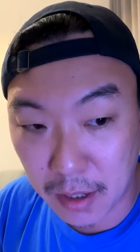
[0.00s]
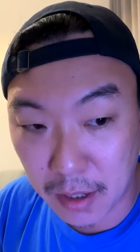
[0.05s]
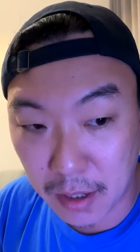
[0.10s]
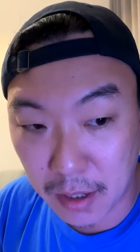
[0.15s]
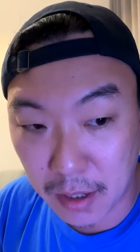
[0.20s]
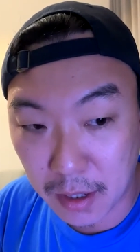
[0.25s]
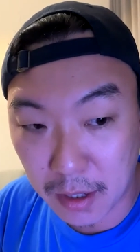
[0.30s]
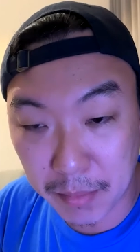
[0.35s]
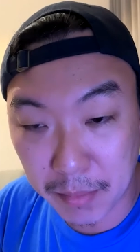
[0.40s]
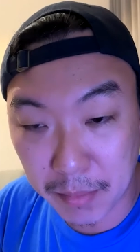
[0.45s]

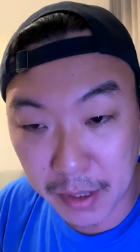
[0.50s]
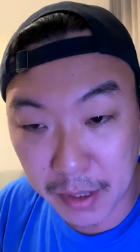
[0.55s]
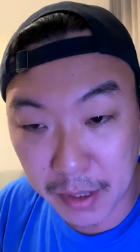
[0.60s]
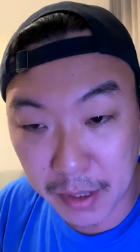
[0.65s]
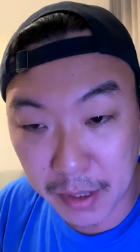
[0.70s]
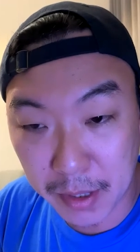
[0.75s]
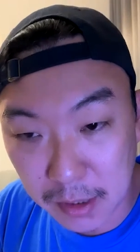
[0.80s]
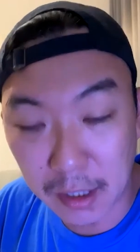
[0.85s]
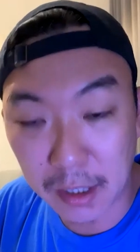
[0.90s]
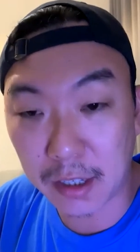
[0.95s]

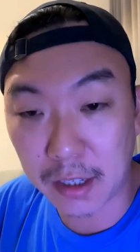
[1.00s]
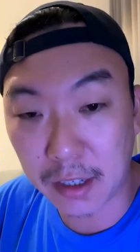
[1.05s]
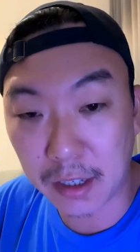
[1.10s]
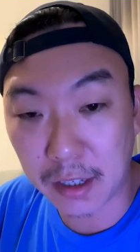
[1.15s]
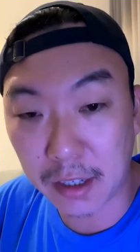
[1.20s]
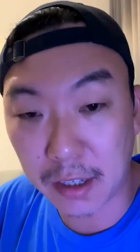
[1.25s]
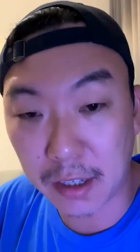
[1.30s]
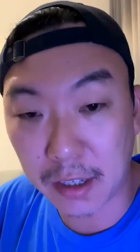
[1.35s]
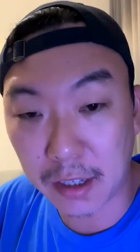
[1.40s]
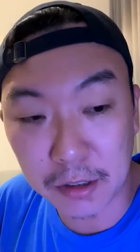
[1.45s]
amazingly
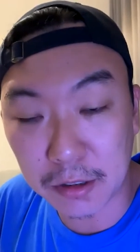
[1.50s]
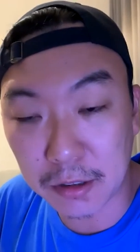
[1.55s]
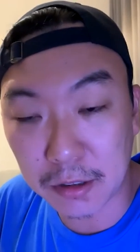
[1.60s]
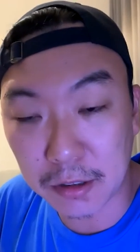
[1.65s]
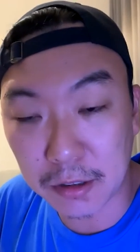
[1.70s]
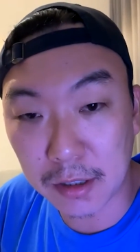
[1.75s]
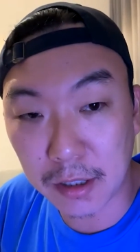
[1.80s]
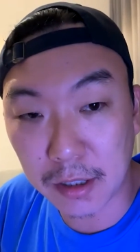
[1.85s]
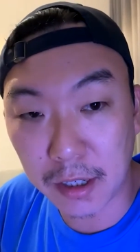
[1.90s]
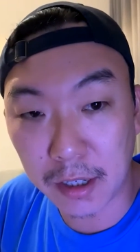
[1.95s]

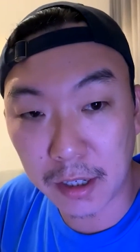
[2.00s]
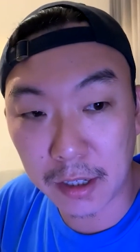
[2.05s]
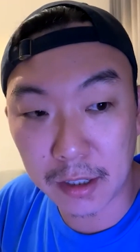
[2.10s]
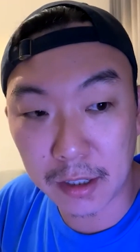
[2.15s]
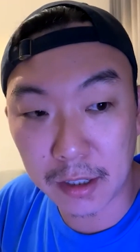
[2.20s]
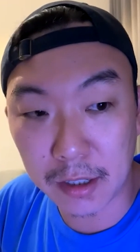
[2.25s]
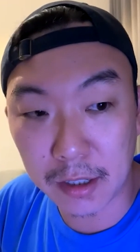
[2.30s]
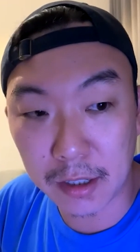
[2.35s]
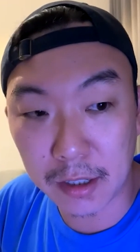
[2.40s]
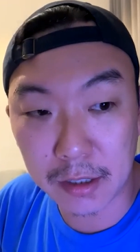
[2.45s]
executed,
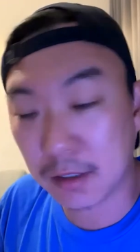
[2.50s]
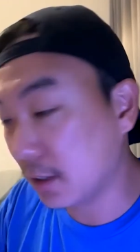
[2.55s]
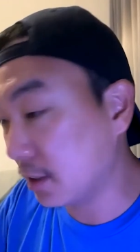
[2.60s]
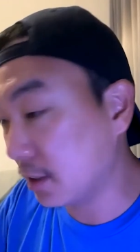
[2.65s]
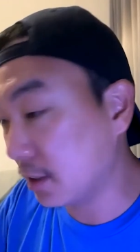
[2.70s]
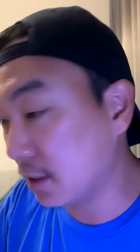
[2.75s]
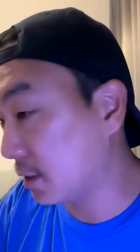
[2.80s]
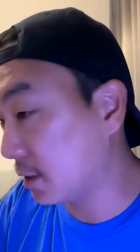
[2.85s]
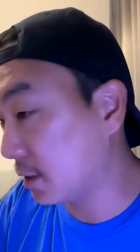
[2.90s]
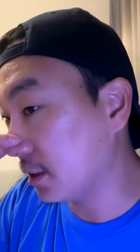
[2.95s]
and
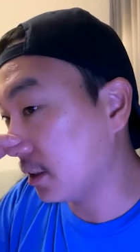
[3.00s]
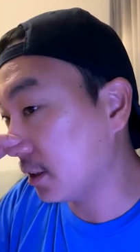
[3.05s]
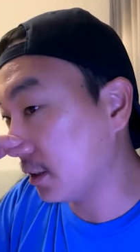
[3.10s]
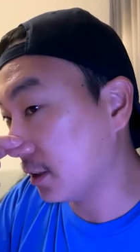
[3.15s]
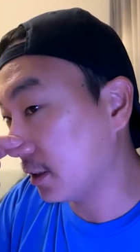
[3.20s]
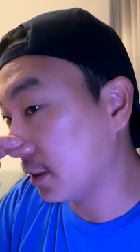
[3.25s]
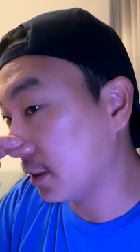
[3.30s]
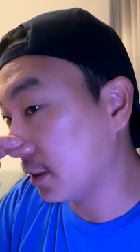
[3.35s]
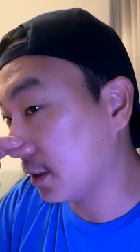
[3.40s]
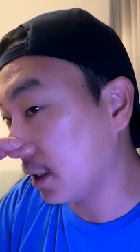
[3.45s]

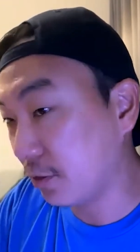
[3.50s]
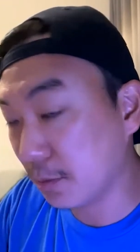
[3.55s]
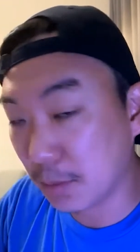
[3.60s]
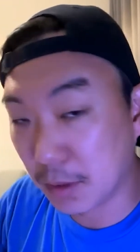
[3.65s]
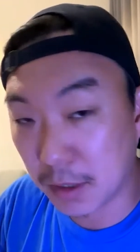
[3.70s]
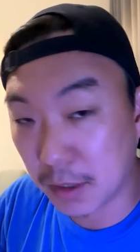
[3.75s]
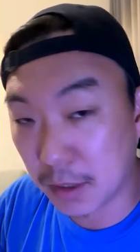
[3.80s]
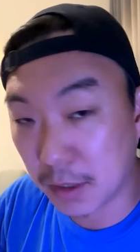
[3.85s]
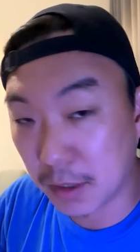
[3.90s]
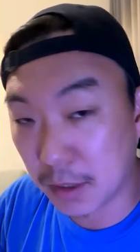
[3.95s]
it's hard for
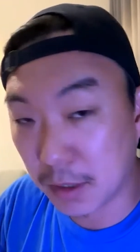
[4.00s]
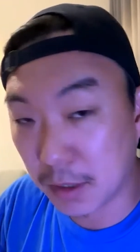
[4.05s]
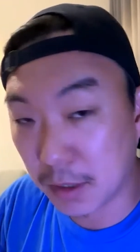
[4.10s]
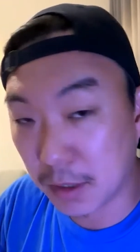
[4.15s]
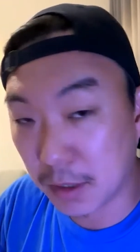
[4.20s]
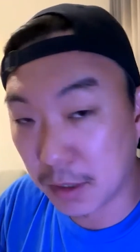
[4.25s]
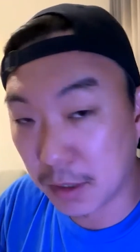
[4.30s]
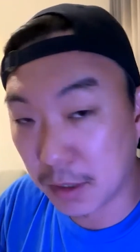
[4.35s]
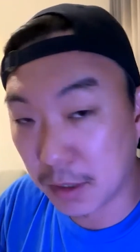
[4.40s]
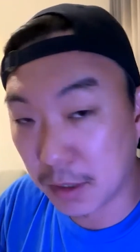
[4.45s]
me to
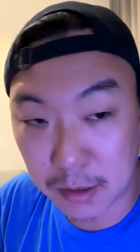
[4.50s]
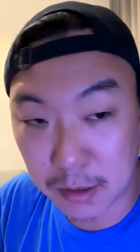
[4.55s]
explain.